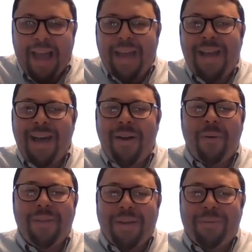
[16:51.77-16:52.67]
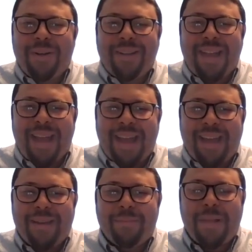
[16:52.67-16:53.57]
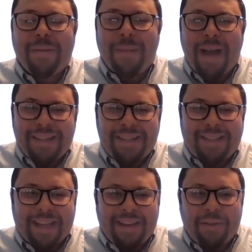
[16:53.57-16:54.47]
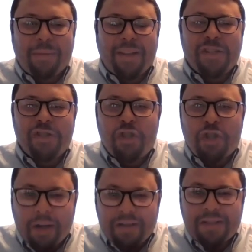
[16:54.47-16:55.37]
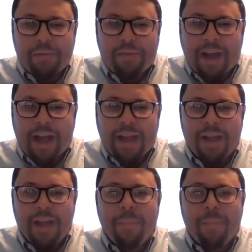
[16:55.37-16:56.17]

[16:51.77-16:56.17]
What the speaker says: And not only will they be matzdik, not only will they justify,